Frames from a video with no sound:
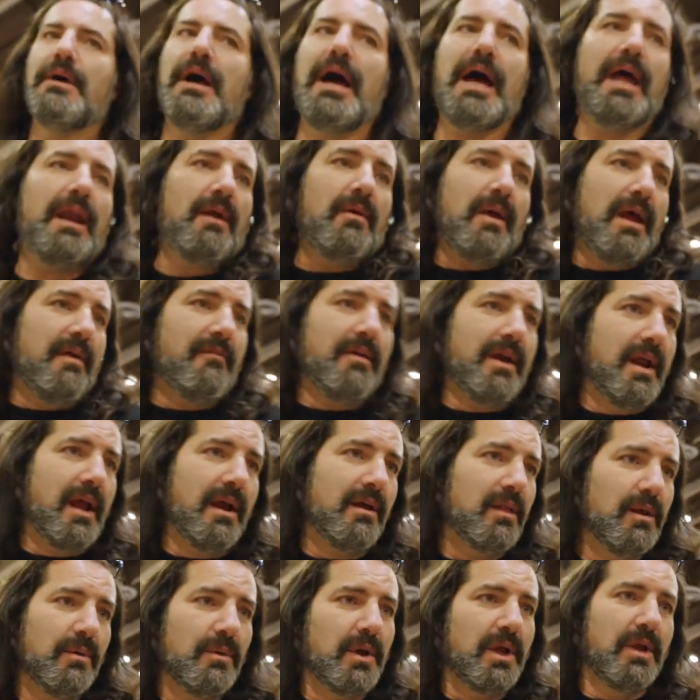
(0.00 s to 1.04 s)
I don't have any
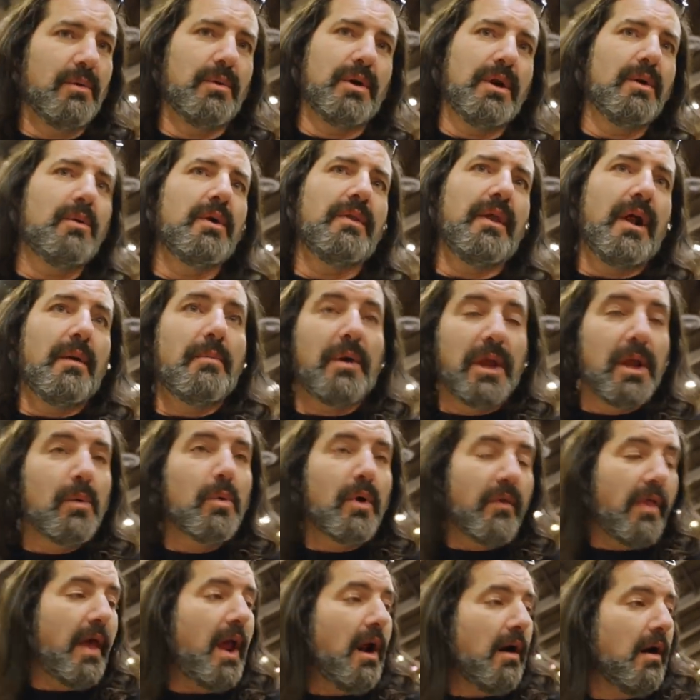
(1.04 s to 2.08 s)
clue what you were doing there, but you
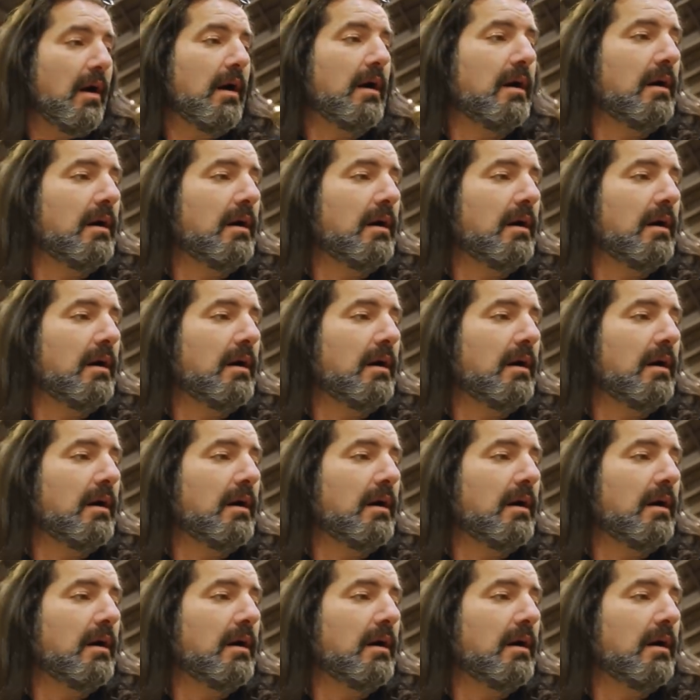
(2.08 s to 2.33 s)
were there.